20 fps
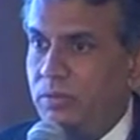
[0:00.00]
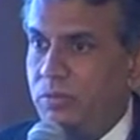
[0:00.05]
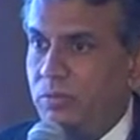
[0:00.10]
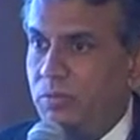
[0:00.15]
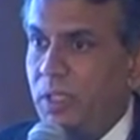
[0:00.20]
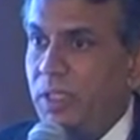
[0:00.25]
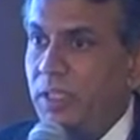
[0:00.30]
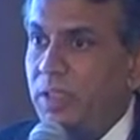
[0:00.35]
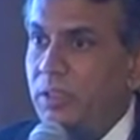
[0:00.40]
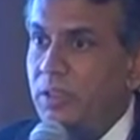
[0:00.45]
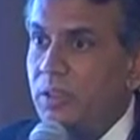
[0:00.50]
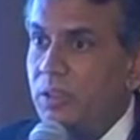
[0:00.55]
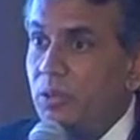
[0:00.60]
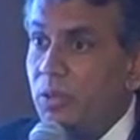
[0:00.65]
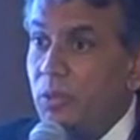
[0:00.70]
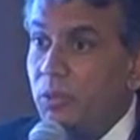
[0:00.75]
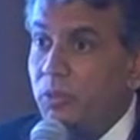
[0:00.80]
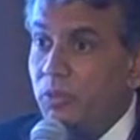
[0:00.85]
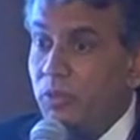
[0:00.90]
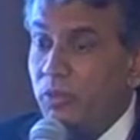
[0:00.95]
but it
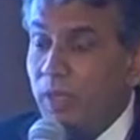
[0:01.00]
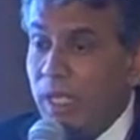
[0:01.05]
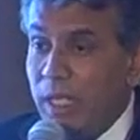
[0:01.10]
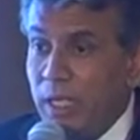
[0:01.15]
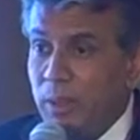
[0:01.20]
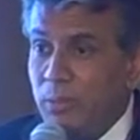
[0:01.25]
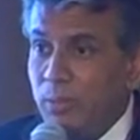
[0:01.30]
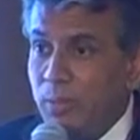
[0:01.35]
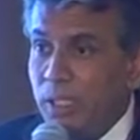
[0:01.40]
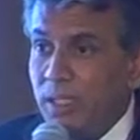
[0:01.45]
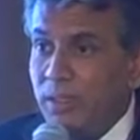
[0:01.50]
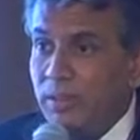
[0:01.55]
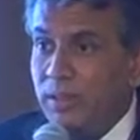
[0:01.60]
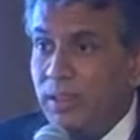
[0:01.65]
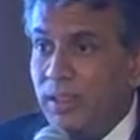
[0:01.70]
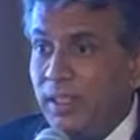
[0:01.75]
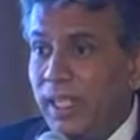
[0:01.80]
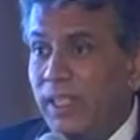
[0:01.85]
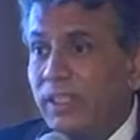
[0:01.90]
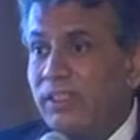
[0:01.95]
could well be the
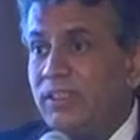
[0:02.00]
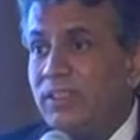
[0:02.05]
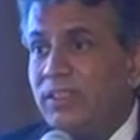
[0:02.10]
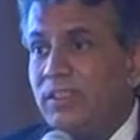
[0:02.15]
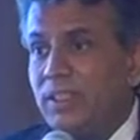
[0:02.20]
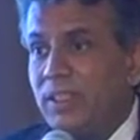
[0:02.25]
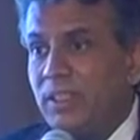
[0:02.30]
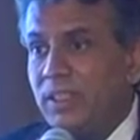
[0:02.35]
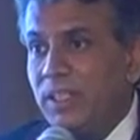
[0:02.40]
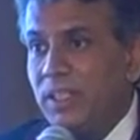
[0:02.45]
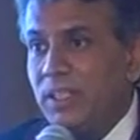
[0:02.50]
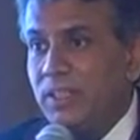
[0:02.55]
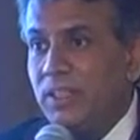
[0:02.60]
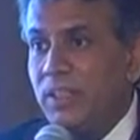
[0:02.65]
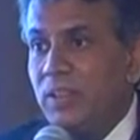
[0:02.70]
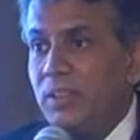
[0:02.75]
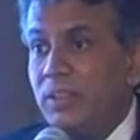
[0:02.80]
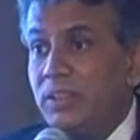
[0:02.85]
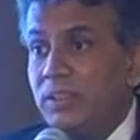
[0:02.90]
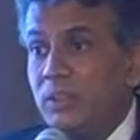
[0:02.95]
next
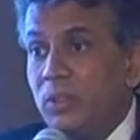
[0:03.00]
generation also.